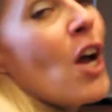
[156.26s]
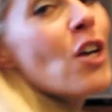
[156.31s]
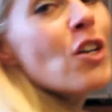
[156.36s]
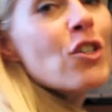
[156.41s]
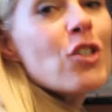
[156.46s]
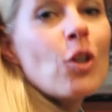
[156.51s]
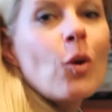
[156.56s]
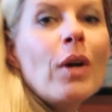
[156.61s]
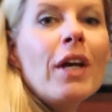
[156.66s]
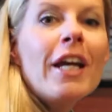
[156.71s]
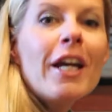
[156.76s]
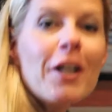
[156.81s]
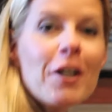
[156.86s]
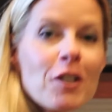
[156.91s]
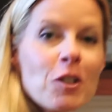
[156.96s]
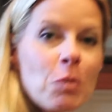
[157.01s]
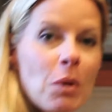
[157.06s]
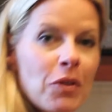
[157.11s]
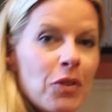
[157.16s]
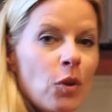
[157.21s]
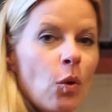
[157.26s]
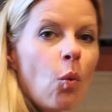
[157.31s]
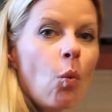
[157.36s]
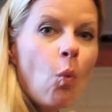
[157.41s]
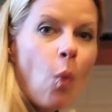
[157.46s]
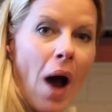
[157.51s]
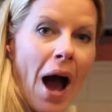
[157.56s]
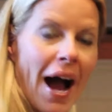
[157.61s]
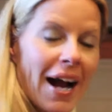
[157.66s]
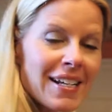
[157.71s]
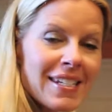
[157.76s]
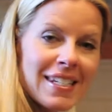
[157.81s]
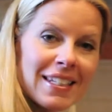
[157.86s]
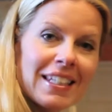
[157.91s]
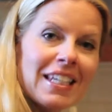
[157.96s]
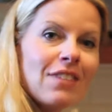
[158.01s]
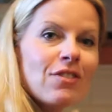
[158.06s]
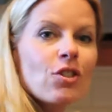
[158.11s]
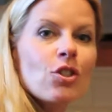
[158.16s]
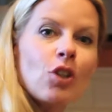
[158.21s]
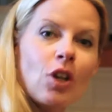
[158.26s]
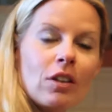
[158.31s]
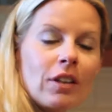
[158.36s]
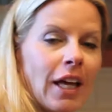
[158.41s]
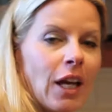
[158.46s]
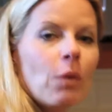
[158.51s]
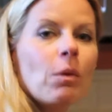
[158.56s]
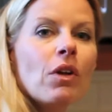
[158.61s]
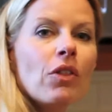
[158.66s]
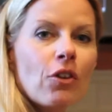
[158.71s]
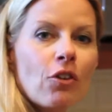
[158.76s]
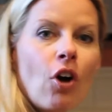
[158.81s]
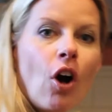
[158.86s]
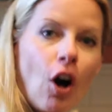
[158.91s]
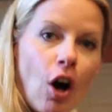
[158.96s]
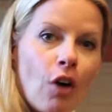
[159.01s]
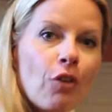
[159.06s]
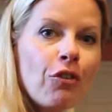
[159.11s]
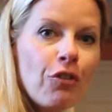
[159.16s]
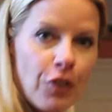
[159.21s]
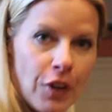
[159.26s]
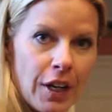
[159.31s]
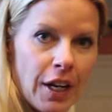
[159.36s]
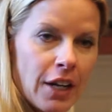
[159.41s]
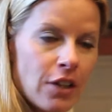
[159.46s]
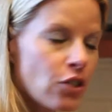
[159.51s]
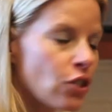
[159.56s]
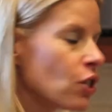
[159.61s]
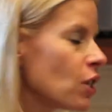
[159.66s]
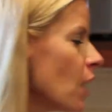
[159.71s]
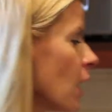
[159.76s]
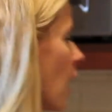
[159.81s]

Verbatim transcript: So here's what the wax leaves look like when they're all finished.